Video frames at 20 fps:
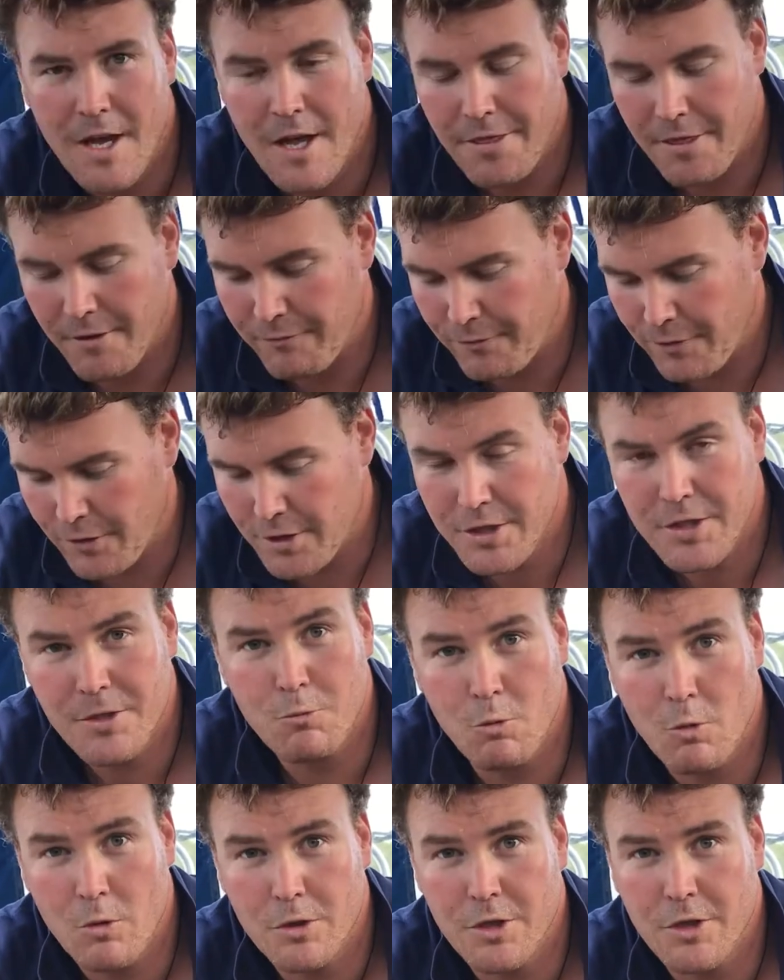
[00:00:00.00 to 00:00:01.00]
The first
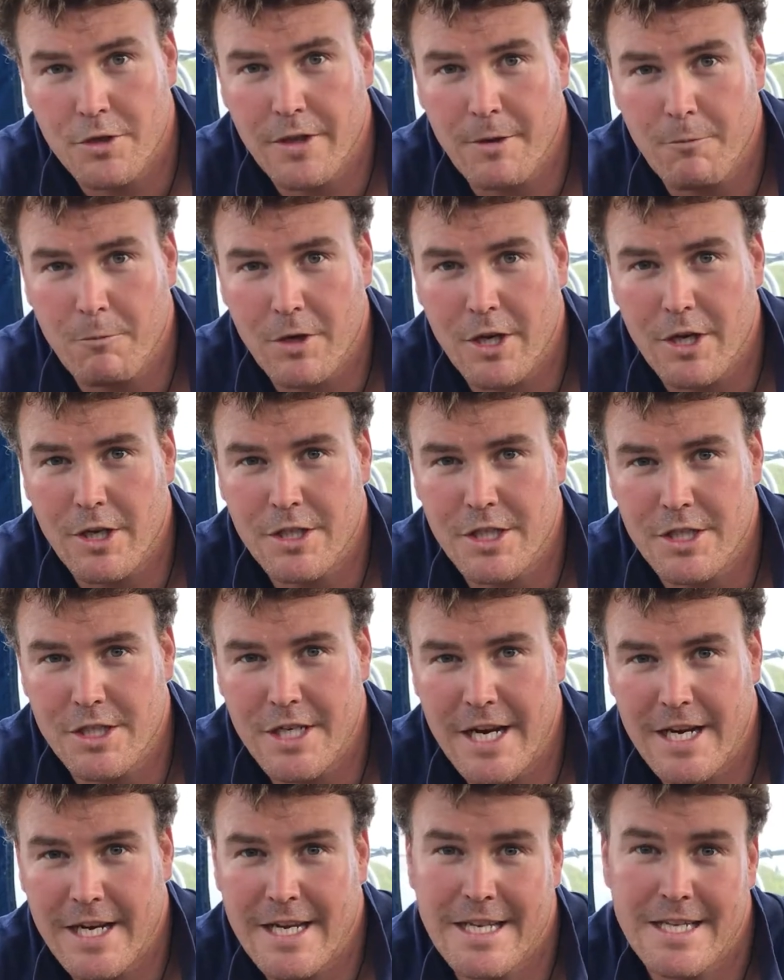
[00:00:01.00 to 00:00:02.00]
water that we're going to
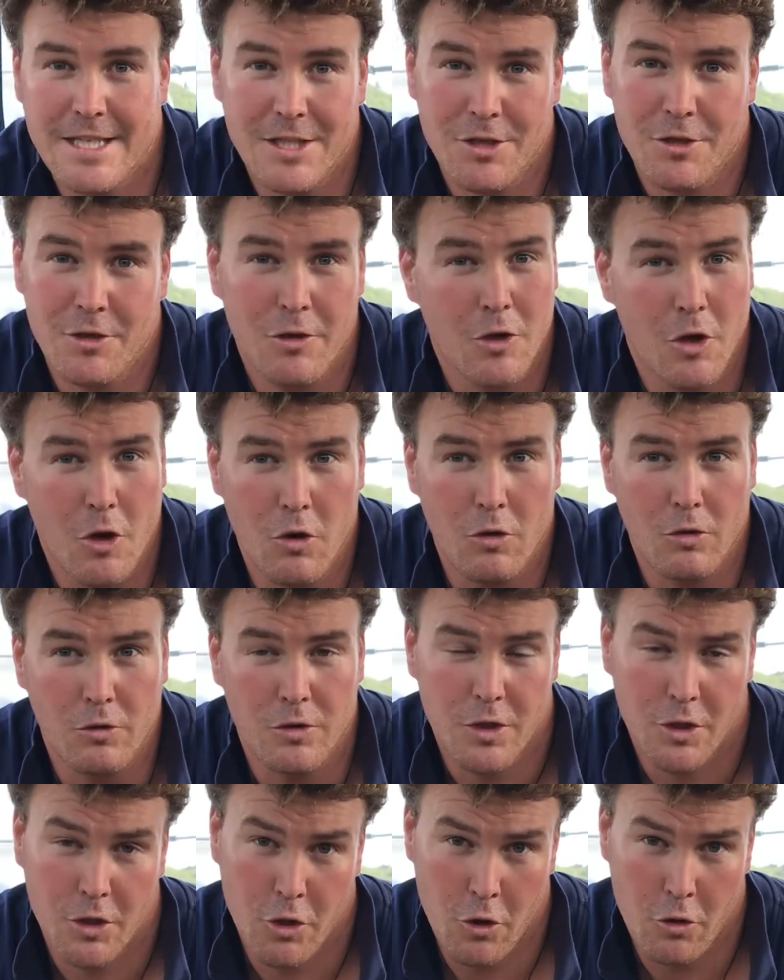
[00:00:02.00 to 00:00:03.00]
check is
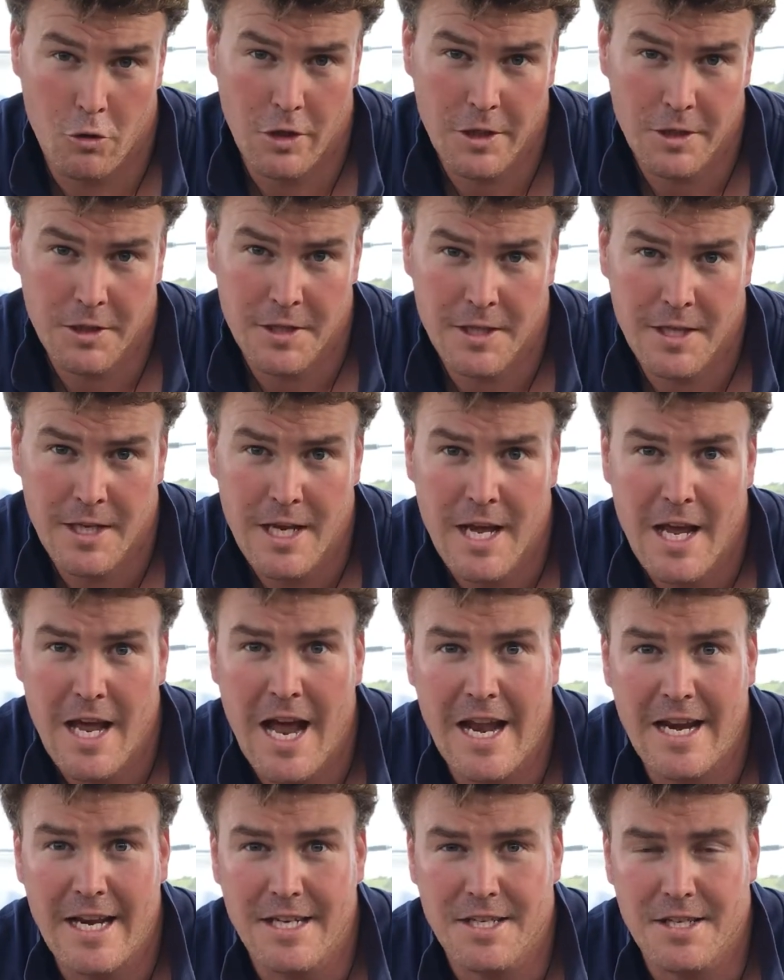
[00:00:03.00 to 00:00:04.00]
called coolant,
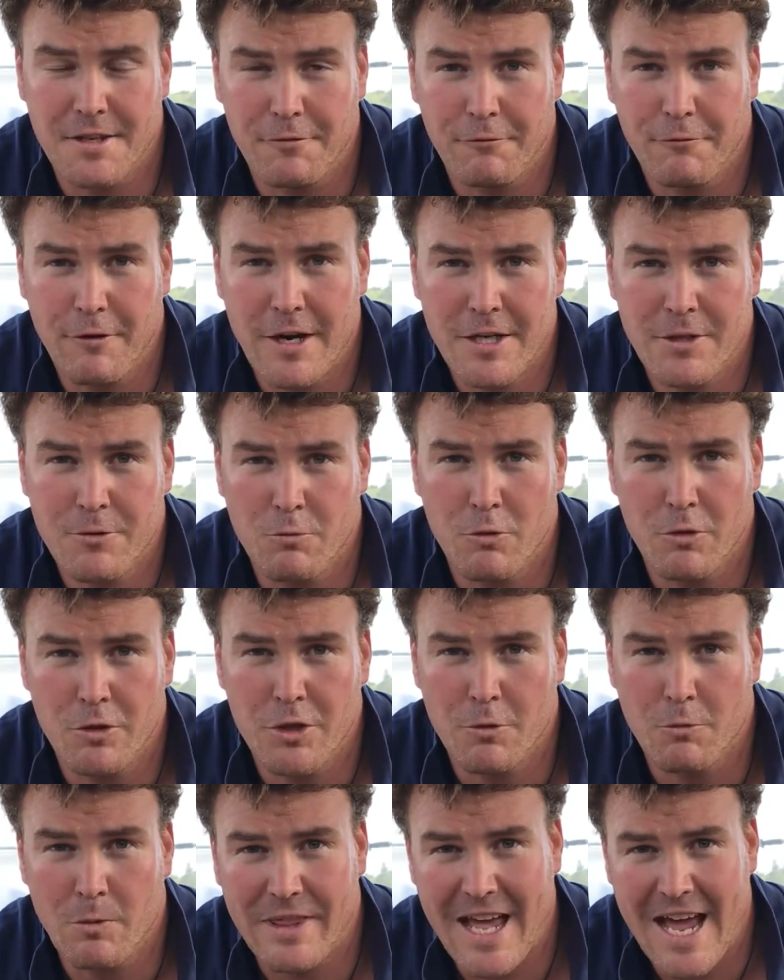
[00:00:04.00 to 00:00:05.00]
and it's the fresh
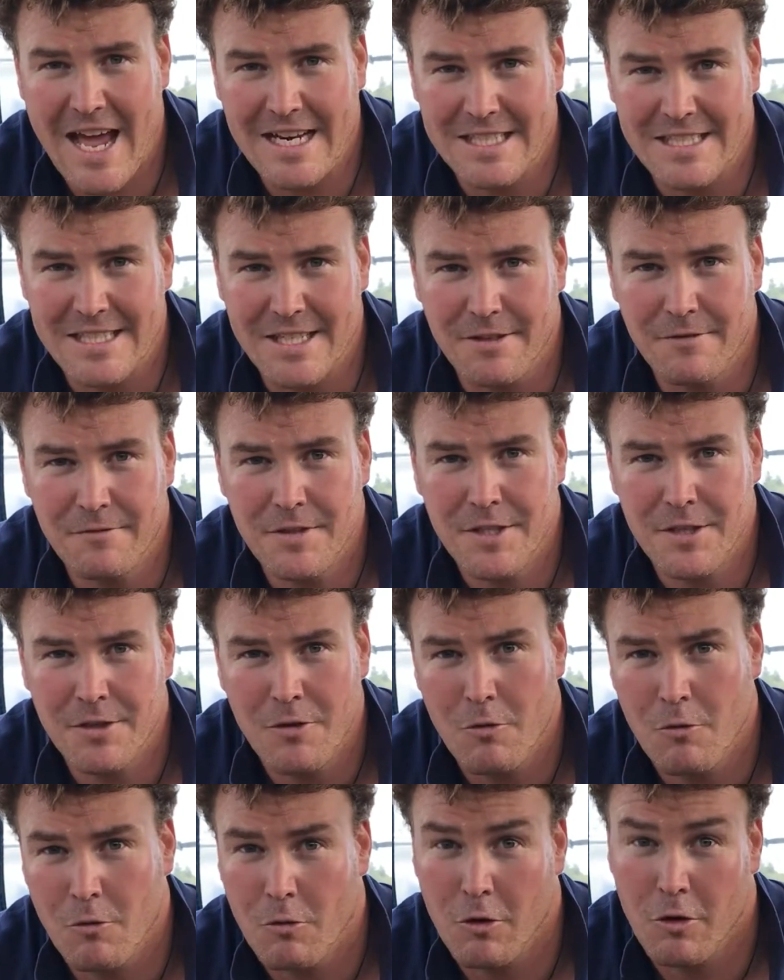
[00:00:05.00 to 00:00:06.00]
water with additives,
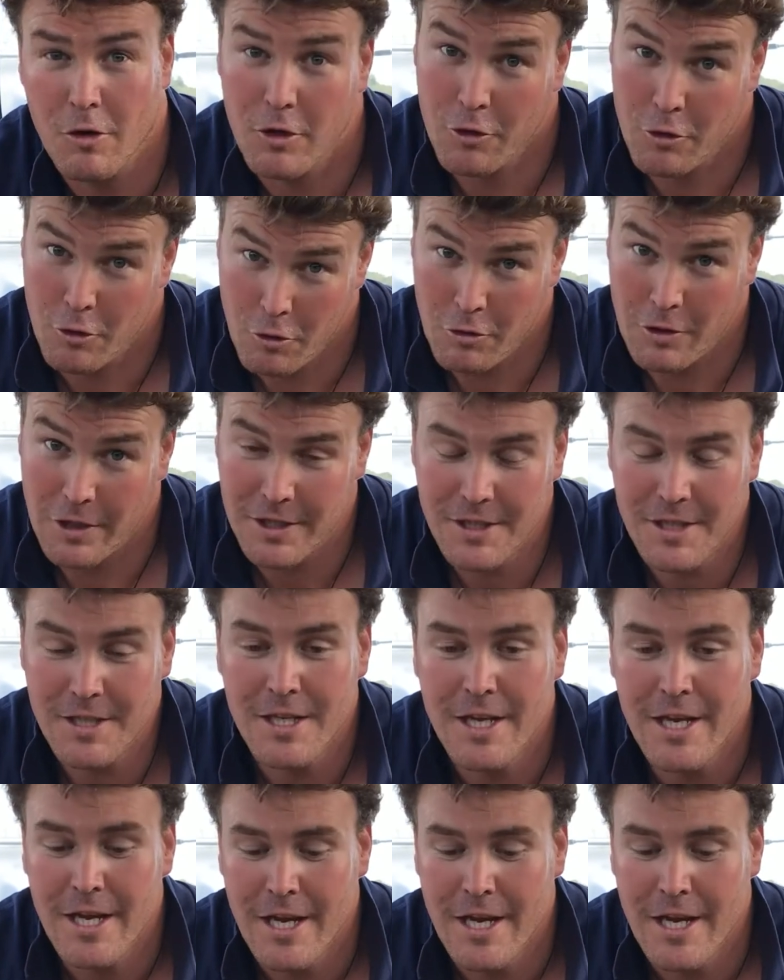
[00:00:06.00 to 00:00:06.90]
or coolant,